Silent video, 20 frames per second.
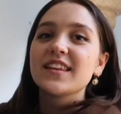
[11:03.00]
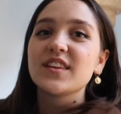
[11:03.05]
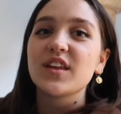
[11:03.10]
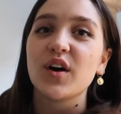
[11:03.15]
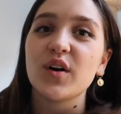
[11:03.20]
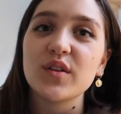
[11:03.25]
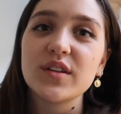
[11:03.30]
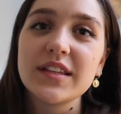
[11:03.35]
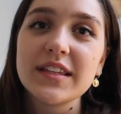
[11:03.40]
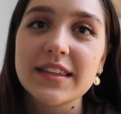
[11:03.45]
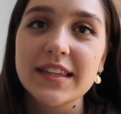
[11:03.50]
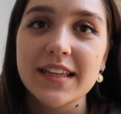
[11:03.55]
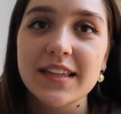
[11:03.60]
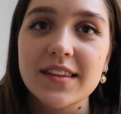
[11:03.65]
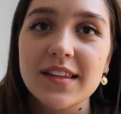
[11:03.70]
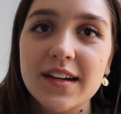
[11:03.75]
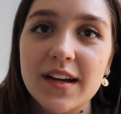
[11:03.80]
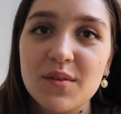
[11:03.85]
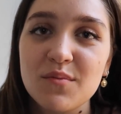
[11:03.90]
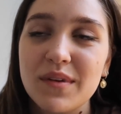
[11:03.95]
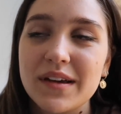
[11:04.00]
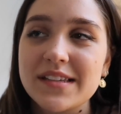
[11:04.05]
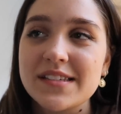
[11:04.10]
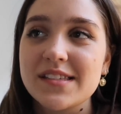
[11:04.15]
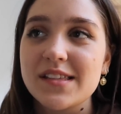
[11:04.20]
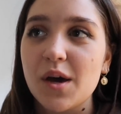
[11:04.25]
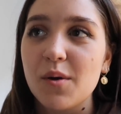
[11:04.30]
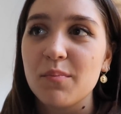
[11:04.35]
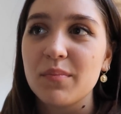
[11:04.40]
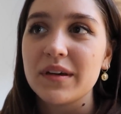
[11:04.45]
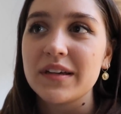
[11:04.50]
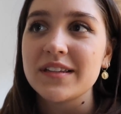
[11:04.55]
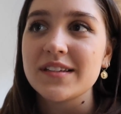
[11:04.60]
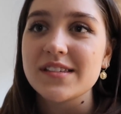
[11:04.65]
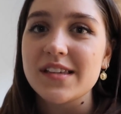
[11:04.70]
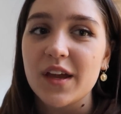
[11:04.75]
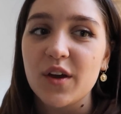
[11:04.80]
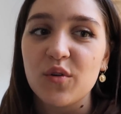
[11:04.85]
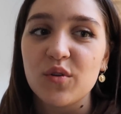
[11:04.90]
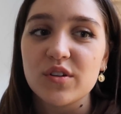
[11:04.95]
The only thing that I messed up in is
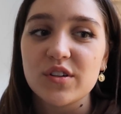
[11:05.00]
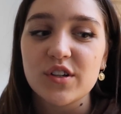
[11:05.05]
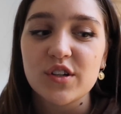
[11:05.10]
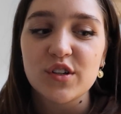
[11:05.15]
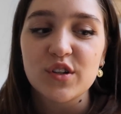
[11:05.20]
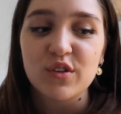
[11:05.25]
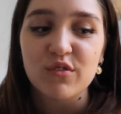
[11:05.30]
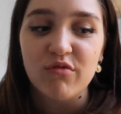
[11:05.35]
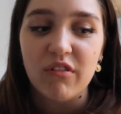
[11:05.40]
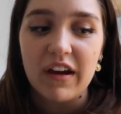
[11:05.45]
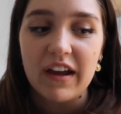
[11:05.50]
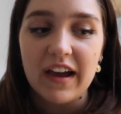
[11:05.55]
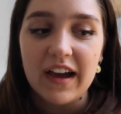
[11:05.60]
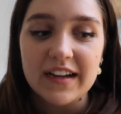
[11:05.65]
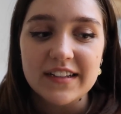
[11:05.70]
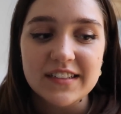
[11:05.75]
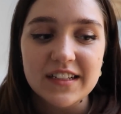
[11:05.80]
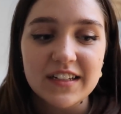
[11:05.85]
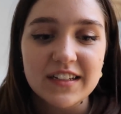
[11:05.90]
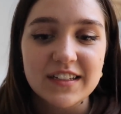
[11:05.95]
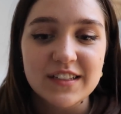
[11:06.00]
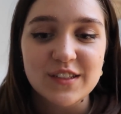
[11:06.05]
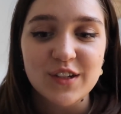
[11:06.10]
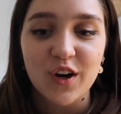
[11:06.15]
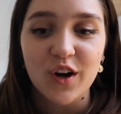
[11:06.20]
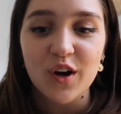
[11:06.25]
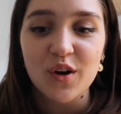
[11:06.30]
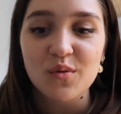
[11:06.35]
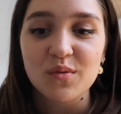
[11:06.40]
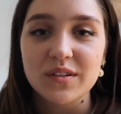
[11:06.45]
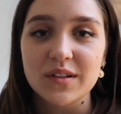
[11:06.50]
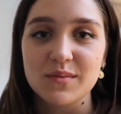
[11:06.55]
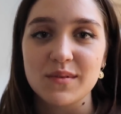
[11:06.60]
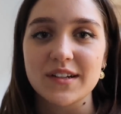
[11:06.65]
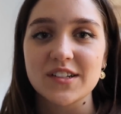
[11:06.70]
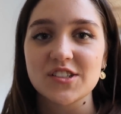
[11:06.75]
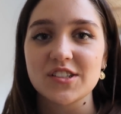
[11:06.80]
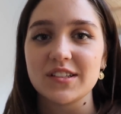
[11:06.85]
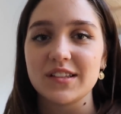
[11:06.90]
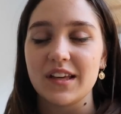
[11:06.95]
I ordered a right-handed guitar when I'm
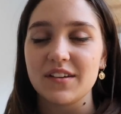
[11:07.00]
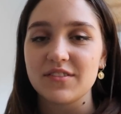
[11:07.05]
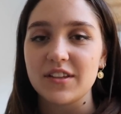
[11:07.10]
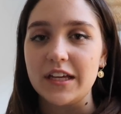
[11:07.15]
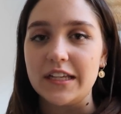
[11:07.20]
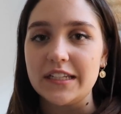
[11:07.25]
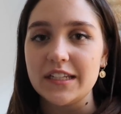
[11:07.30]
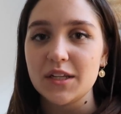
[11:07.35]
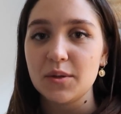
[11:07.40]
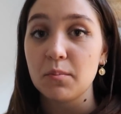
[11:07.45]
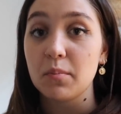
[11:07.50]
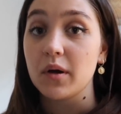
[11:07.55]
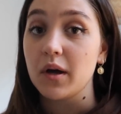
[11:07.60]
actually left-handed,